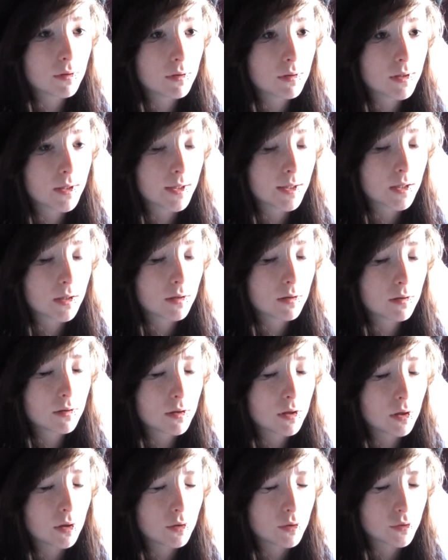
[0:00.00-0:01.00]
like
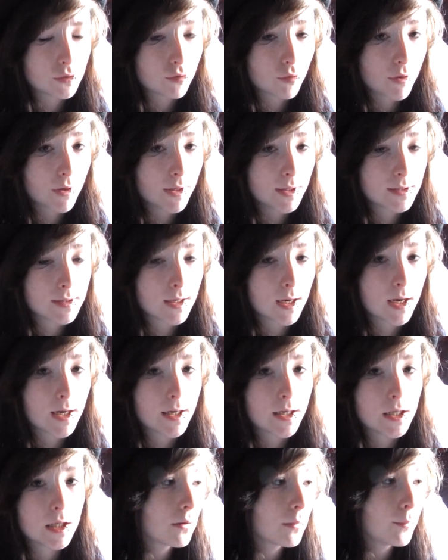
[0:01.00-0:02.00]
closed really
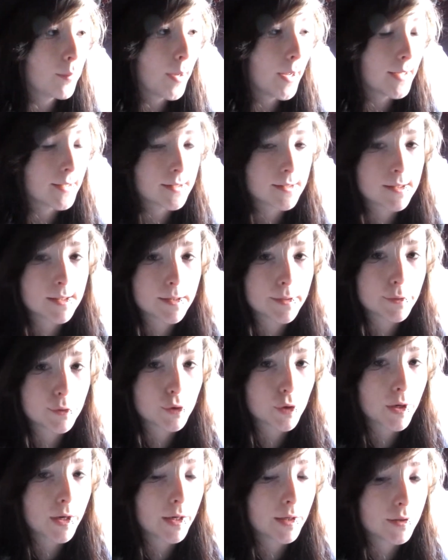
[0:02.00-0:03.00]
tight, panting,
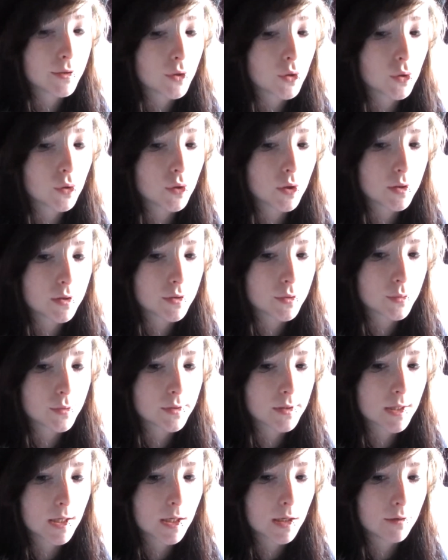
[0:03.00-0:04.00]
trying to hold on to
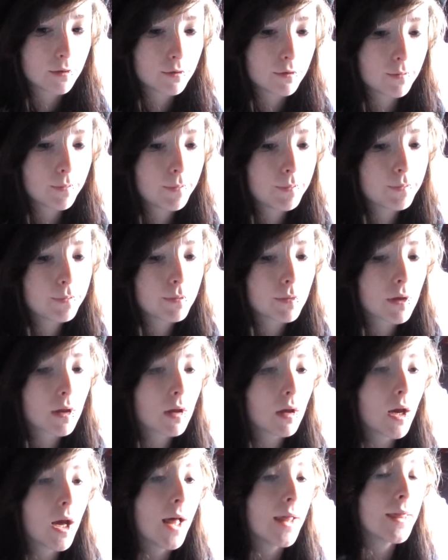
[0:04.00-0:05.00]
his life.
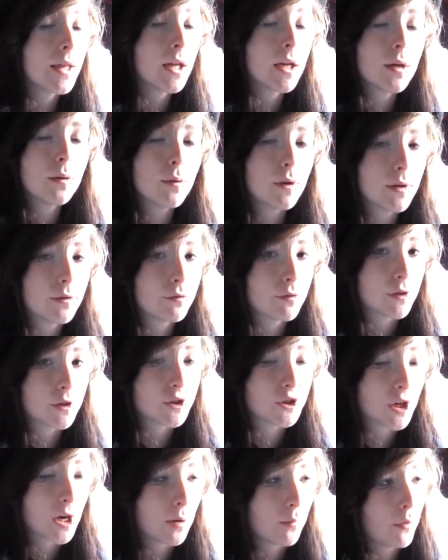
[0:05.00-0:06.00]
And then I went for a
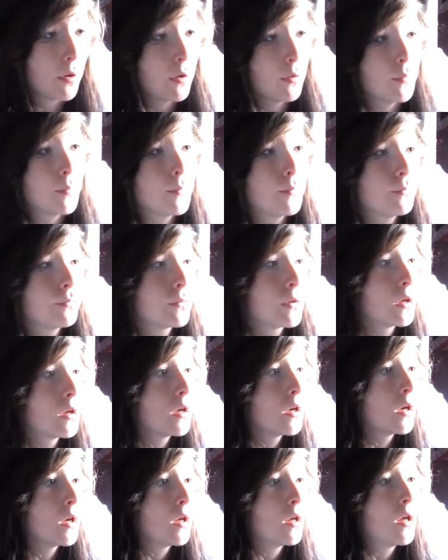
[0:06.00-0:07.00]
shower.
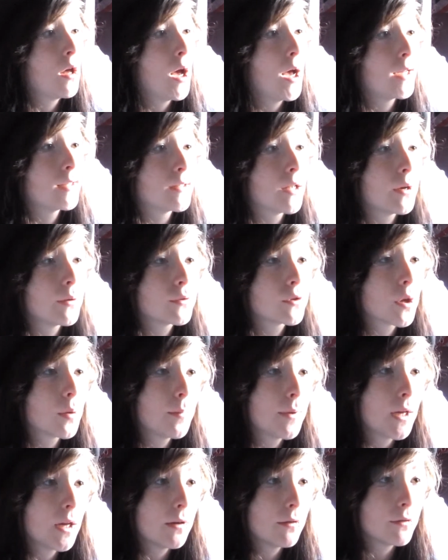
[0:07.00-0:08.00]
As I was
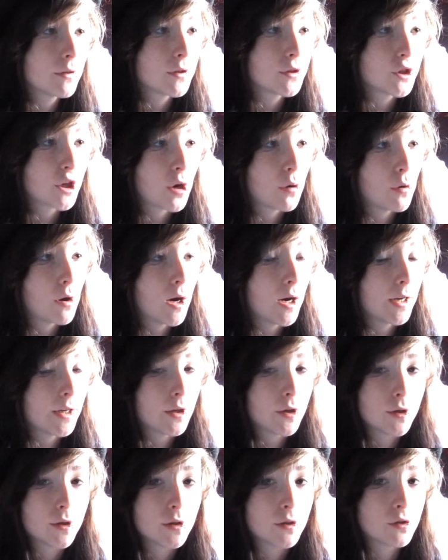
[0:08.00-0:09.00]
coming out of the shower, I
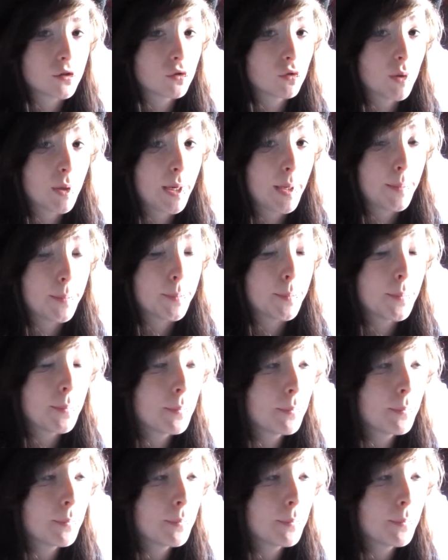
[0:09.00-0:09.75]
heard a scream,